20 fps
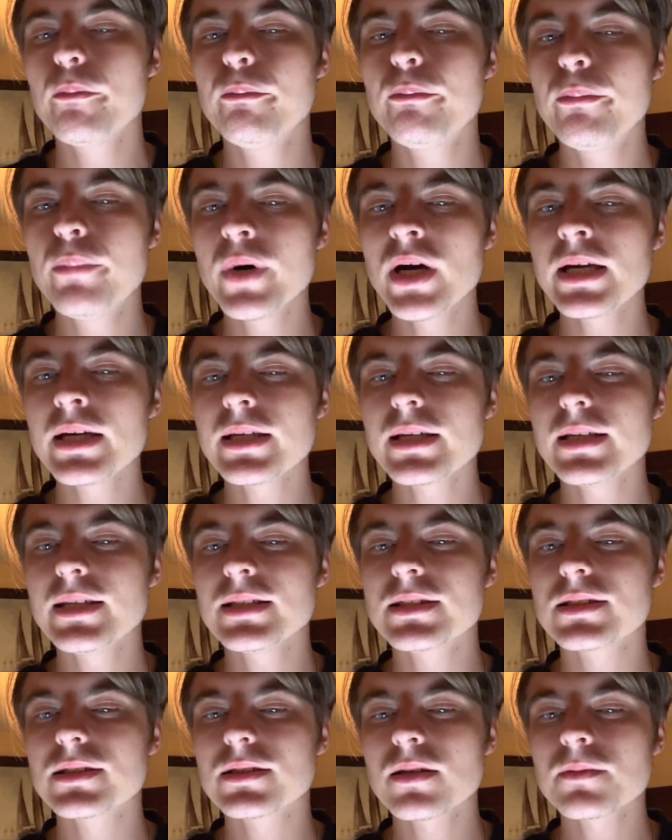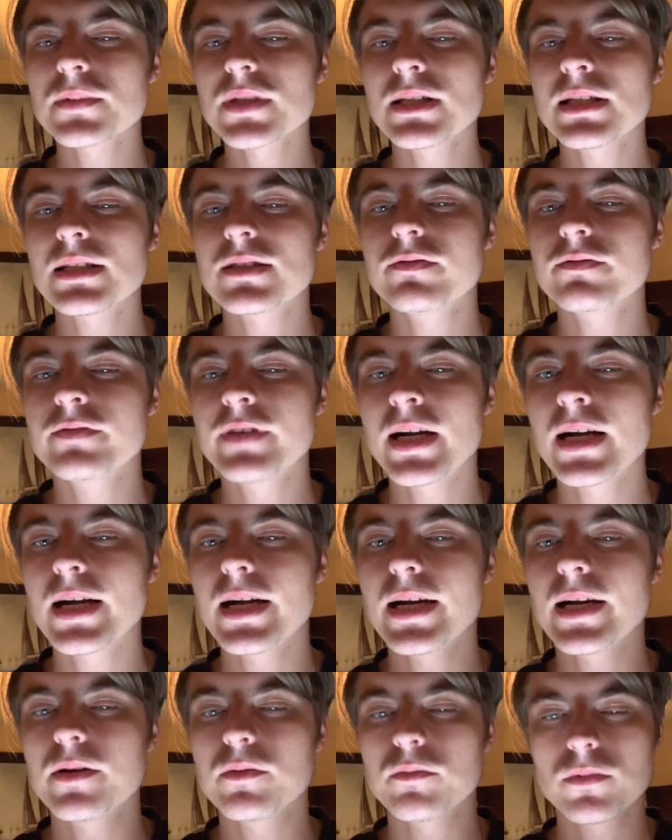but it's something that's
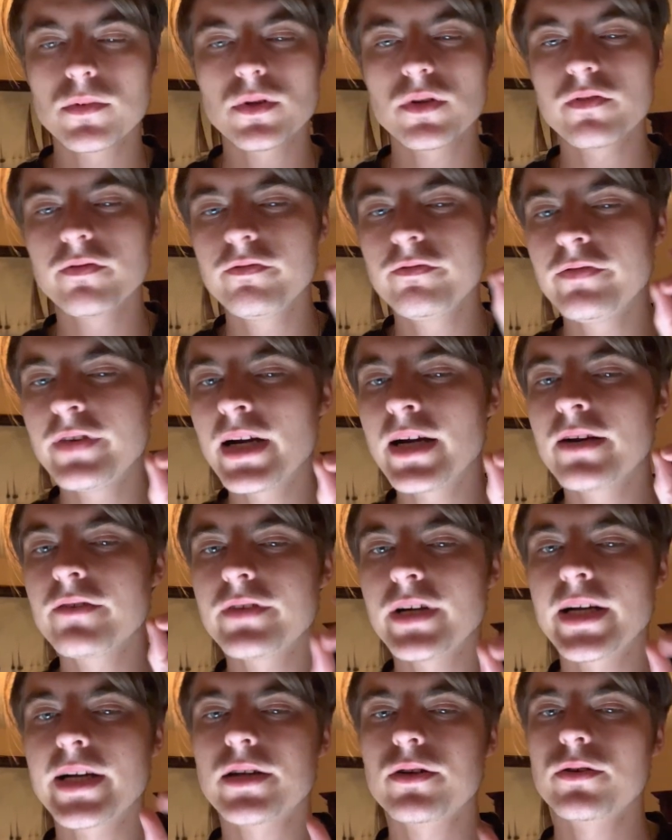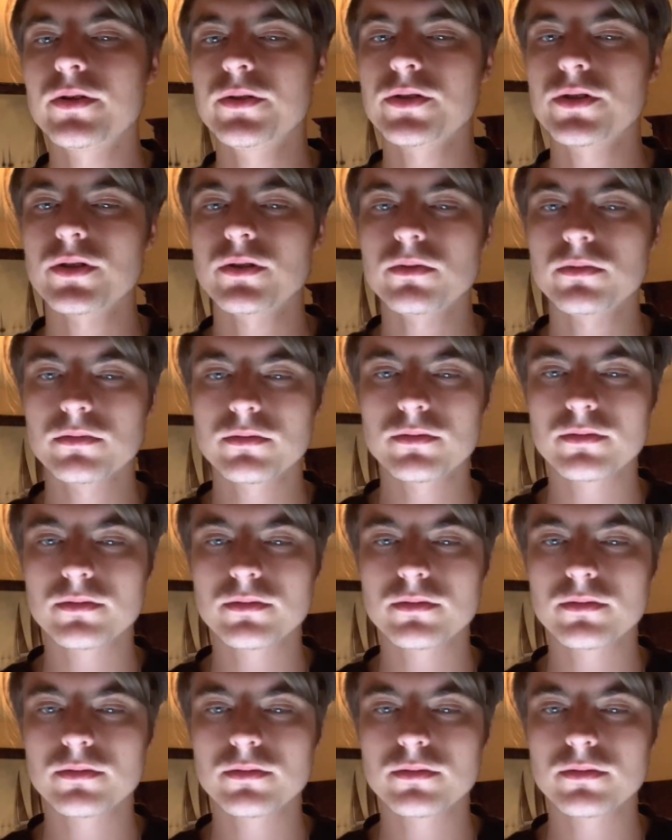very, very, very crucial.